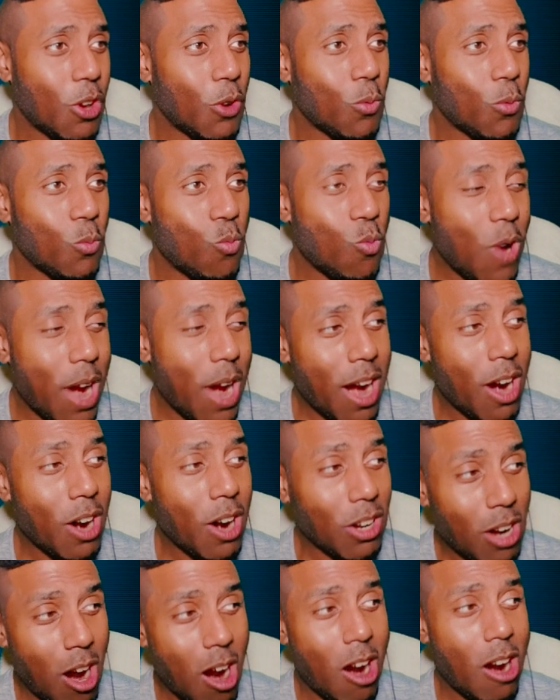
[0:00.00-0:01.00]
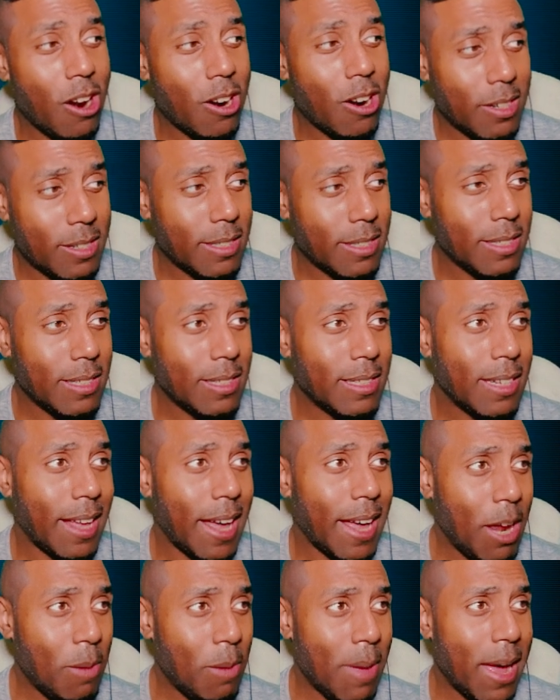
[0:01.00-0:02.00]
Rare card
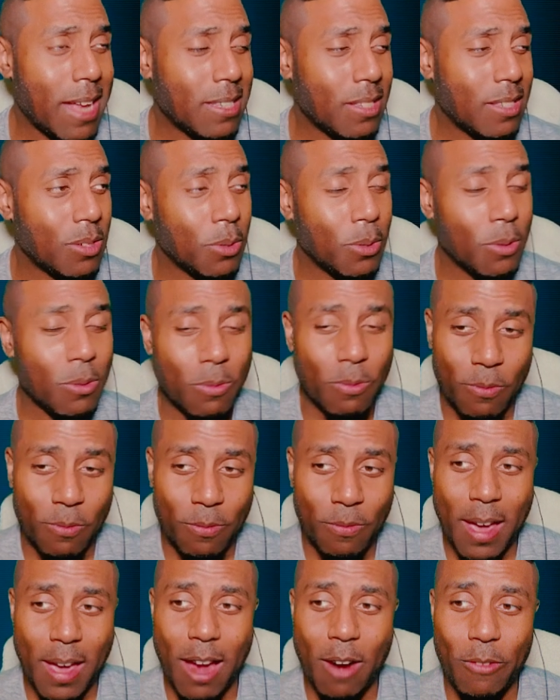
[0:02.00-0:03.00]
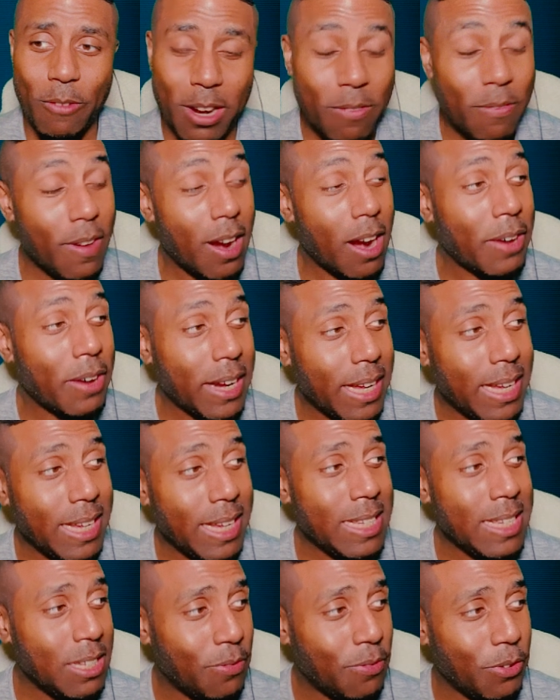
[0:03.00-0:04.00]
in Master Duel. Very, very
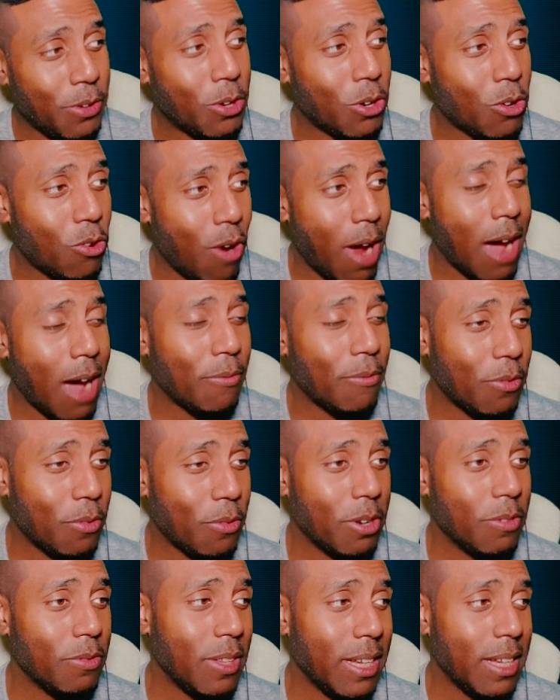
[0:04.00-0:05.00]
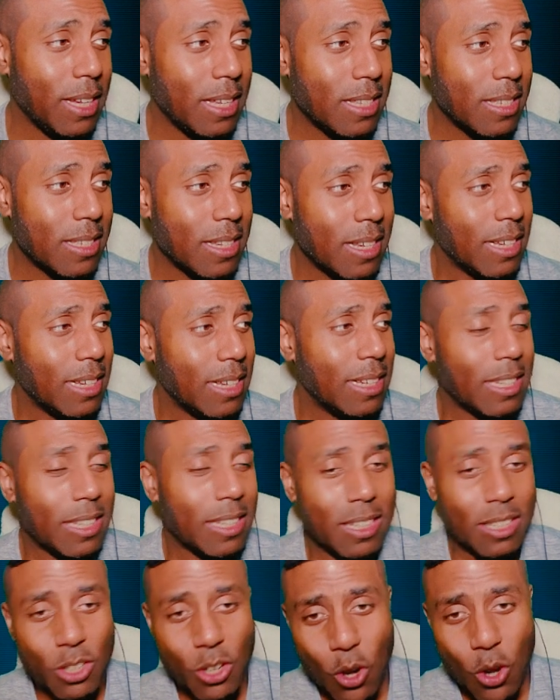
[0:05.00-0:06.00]
easy for you to craft 3 of these.
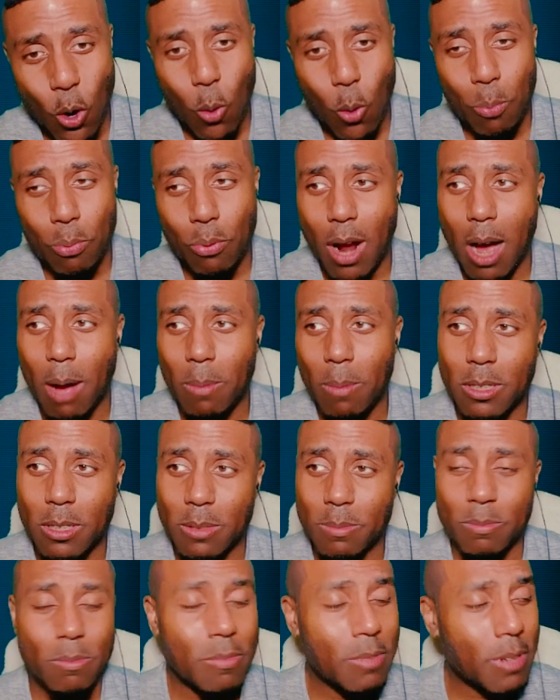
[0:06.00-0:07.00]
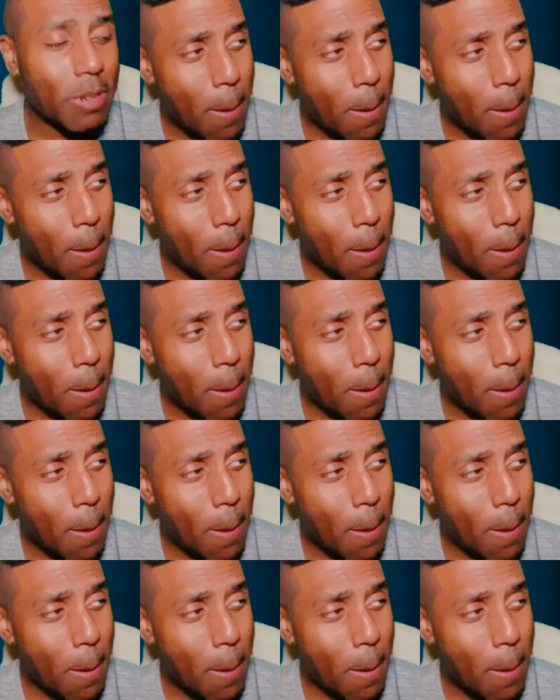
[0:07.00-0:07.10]
No problem.